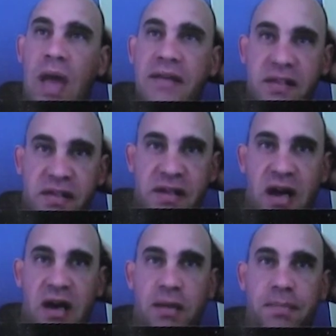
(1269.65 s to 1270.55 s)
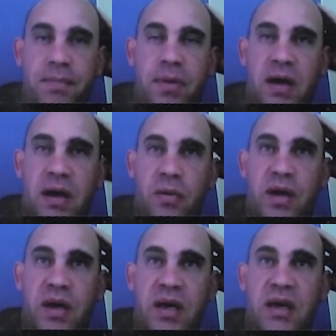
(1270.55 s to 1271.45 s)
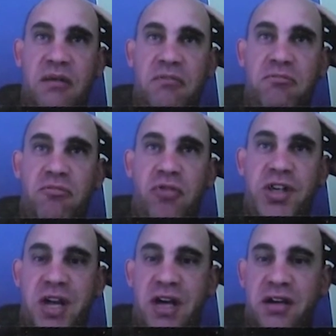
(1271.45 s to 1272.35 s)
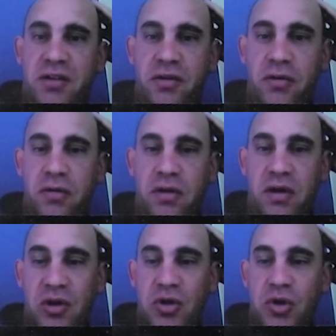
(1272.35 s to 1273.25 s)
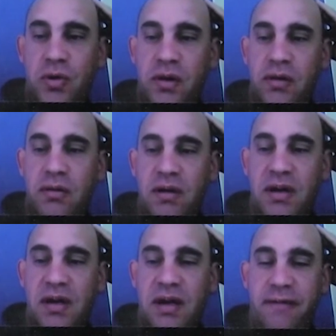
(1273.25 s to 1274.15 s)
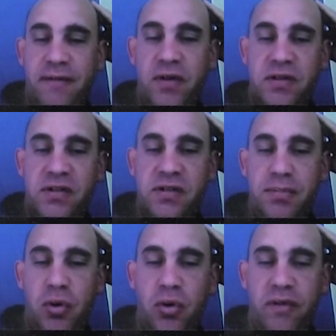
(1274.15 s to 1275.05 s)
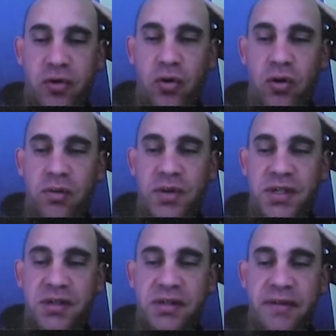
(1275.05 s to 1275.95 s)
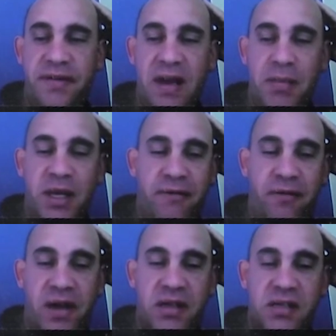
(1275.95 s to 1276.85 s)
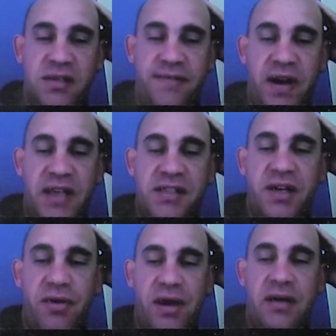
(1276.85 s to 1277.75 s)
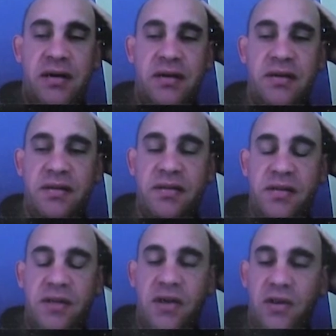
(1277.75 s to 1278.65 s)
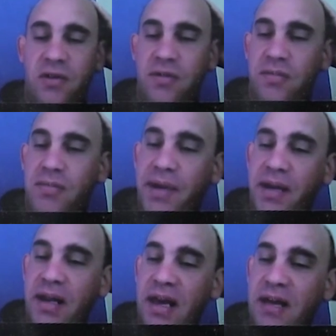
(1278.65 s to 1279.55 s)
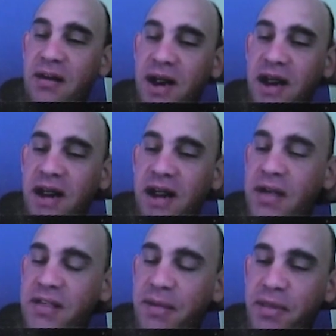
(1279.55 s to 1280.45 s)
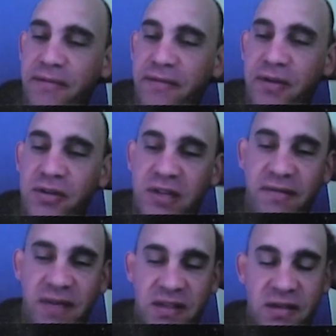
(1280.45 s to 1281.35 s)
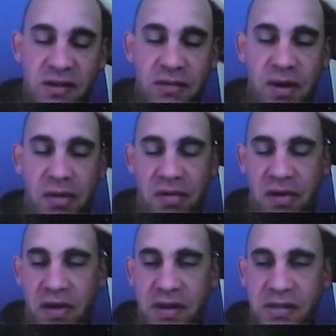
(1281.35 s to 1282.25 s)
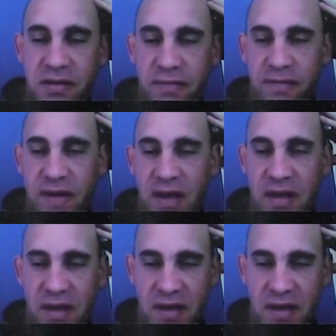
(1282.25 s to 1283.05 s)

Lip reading: As a startup, we reached out to the usual first port of call, which is the family and friends financing round. So Mum and Dad were some of the first investors on both sides of the